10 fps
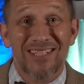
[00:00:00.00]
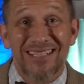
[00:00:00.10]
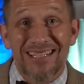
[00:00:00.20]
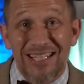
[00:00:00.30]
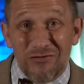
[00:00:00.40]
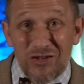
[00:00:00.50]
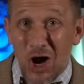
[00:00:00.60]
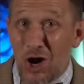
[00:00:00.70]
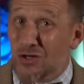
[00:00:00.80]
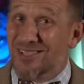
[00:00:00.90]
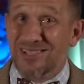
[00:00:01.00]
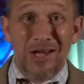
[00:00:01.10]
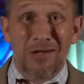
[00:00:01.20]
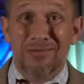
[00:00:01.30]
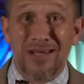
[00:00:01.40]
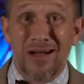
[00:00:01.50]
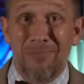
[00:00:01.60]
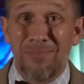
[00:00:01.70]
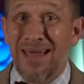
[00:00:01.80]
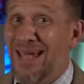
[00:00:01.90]
to lift ourselves
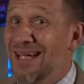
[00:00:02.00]
up